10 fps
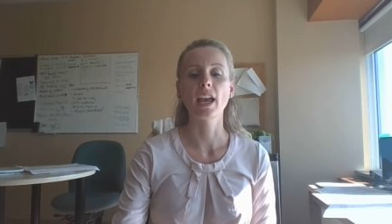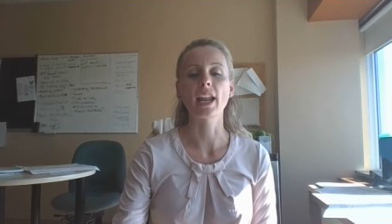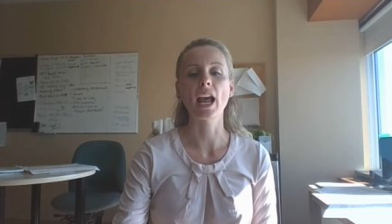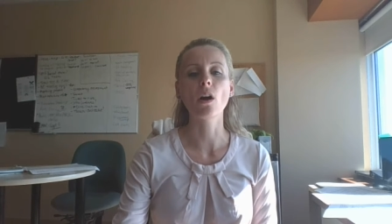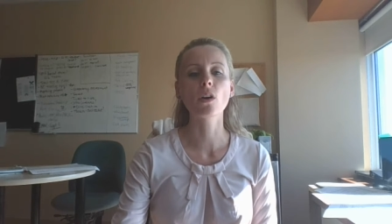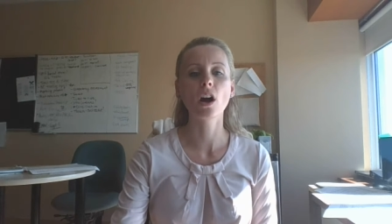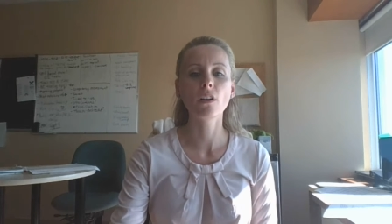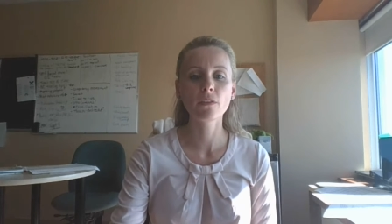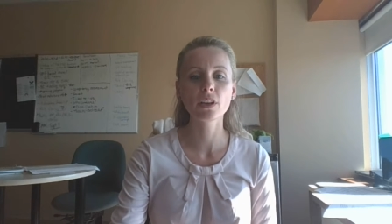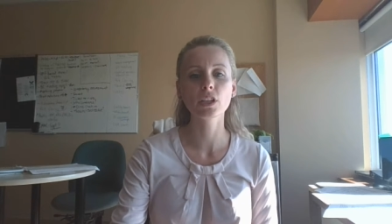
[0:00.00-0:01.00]
and how
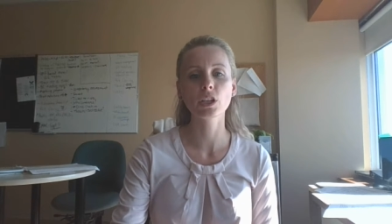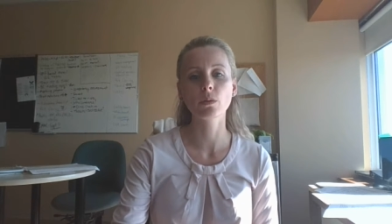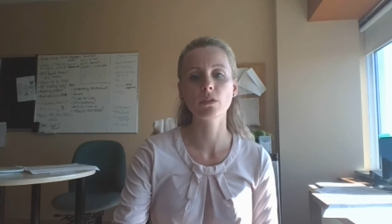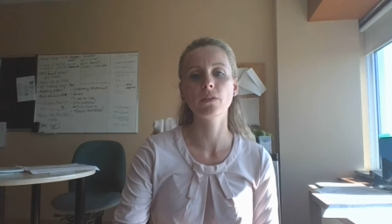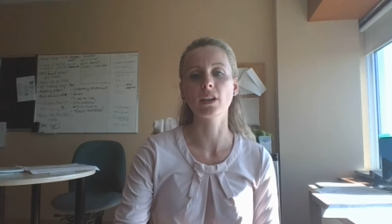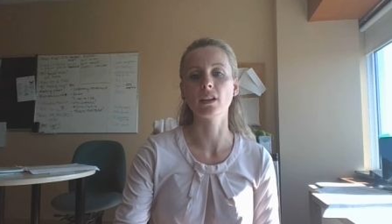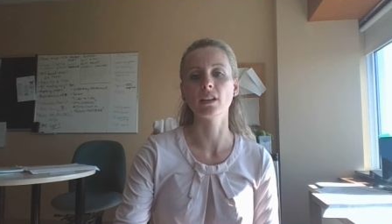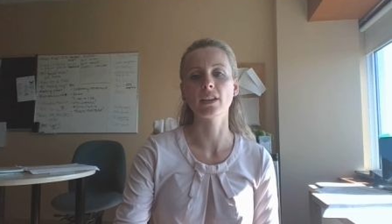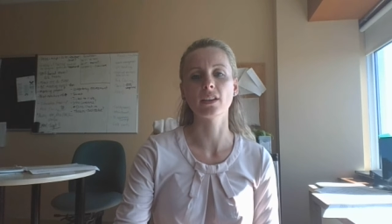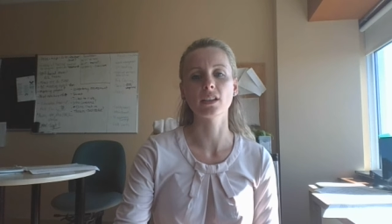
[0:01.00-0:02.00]
confident you would feel
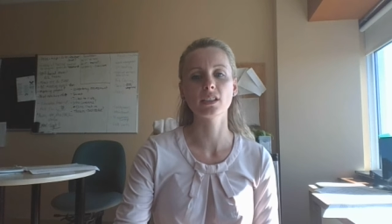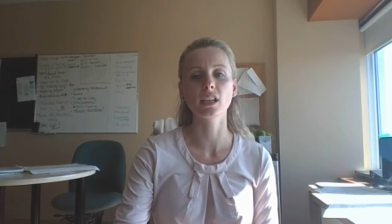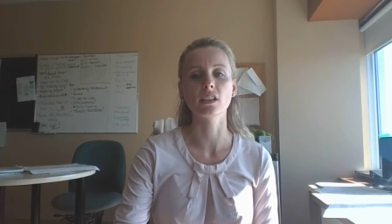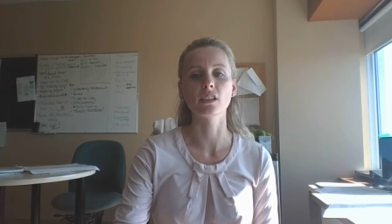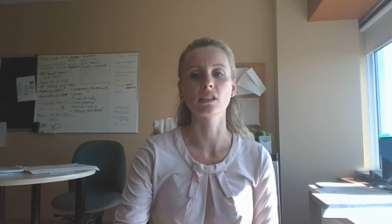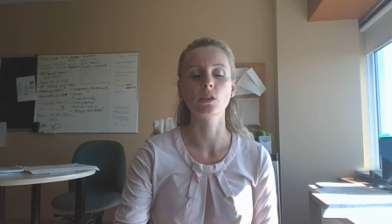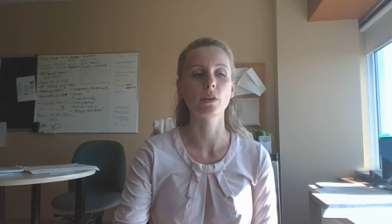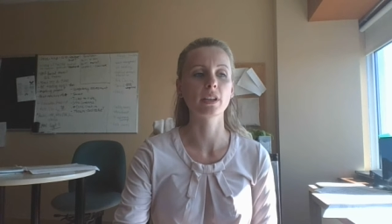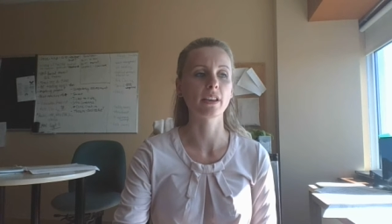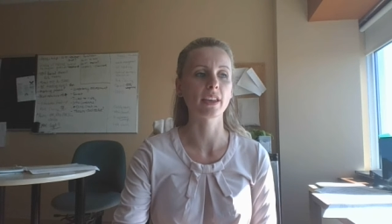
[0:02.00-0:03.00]
in their skills
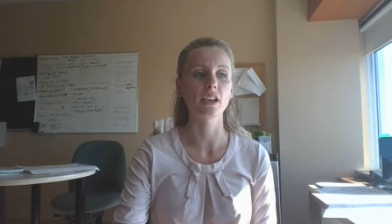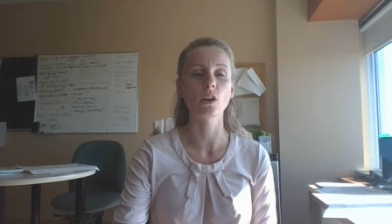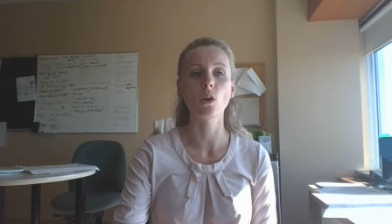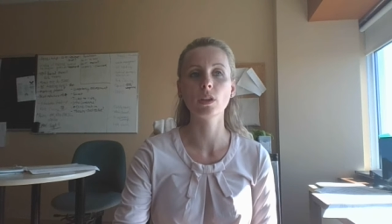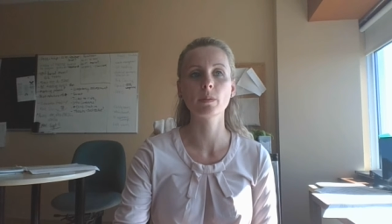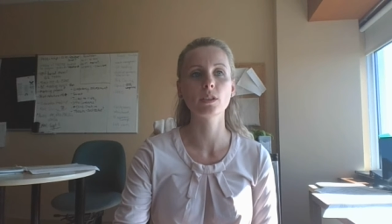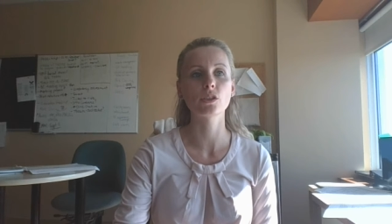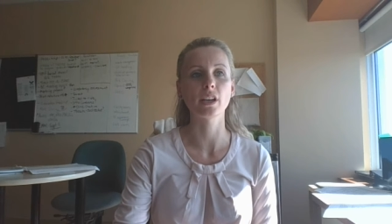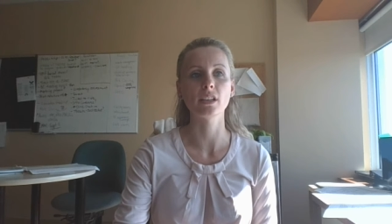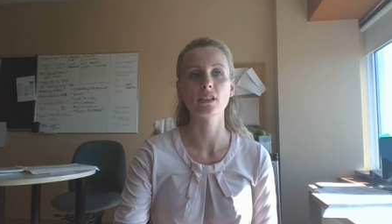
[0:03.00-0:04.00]
knowing that they had only been
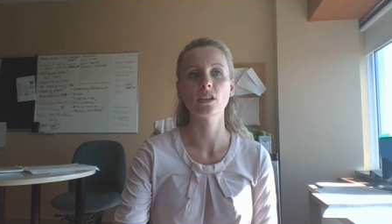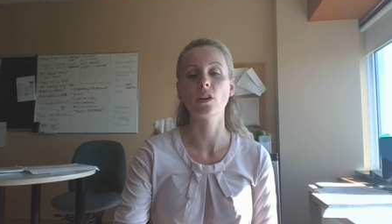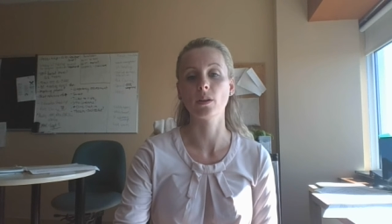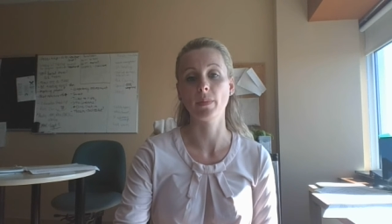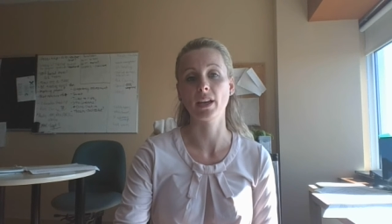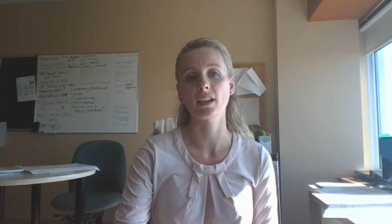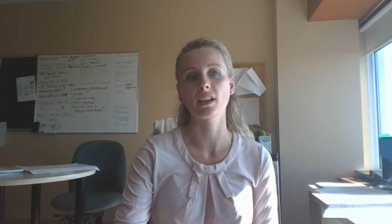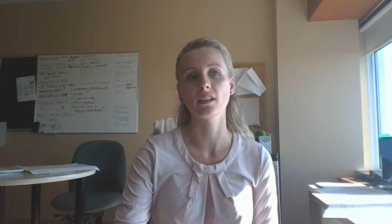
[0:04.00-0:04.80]
trained on a mannequin.